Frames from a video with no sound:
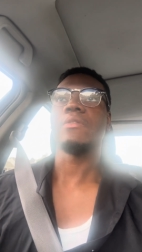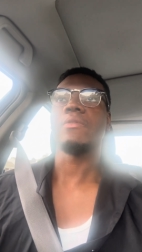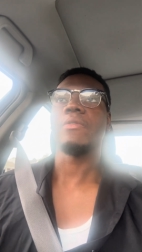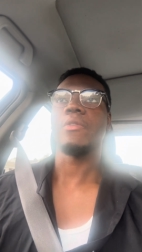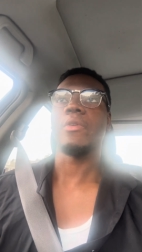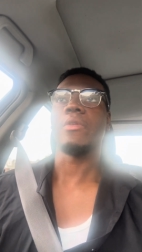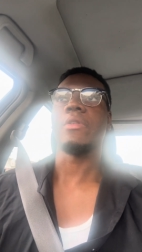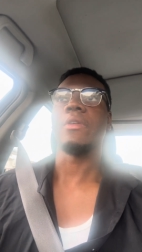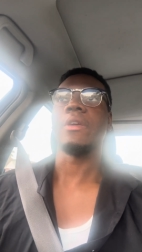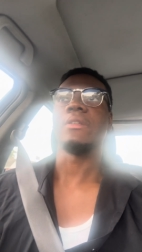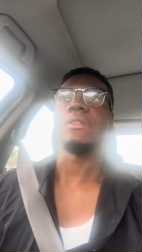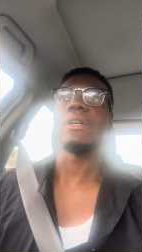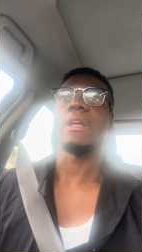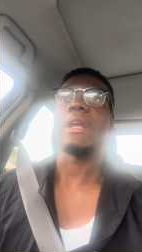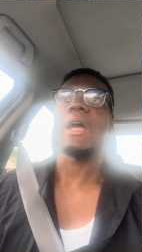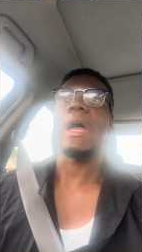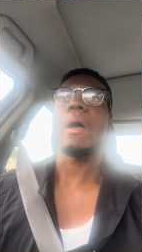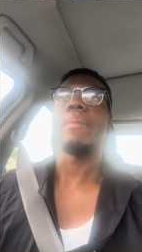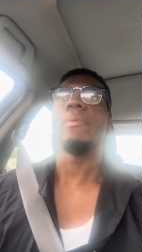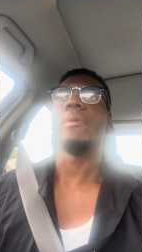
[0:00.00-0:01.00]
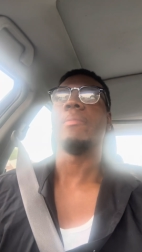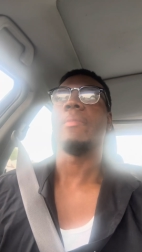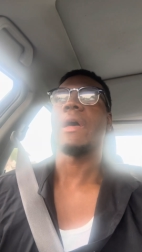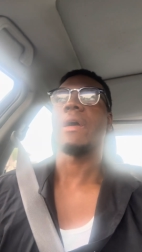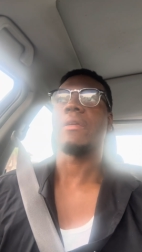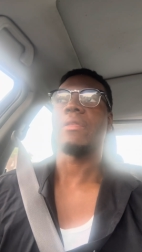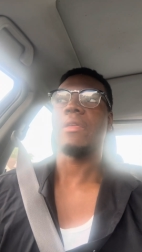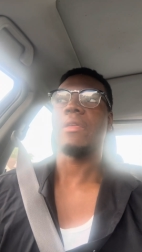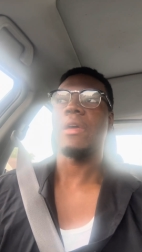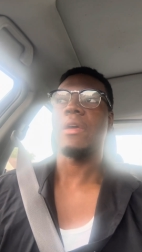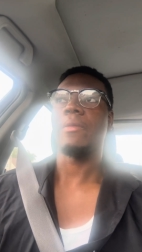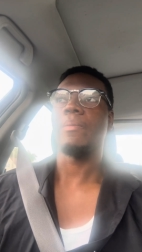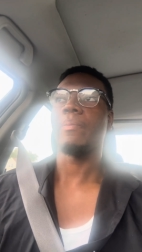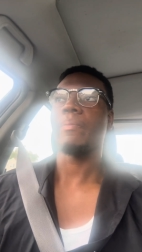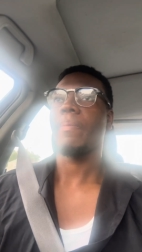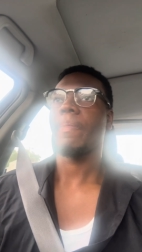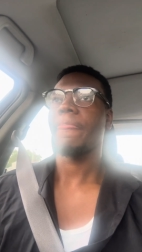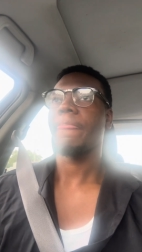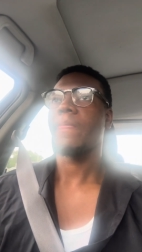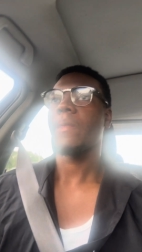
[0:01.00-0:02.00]
for things that happened back
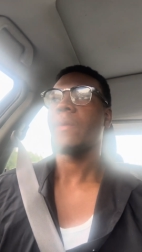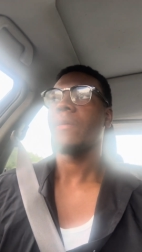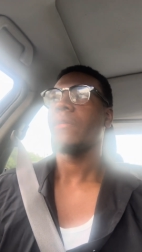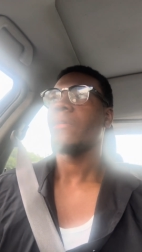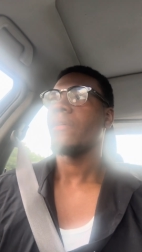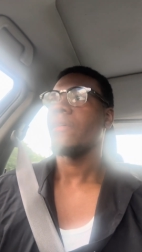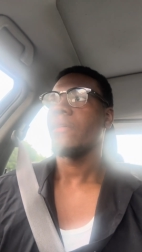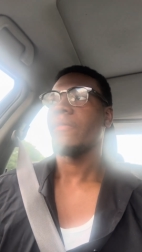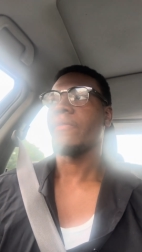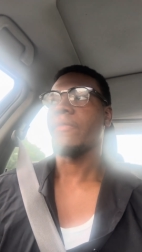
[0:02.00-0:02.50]
then.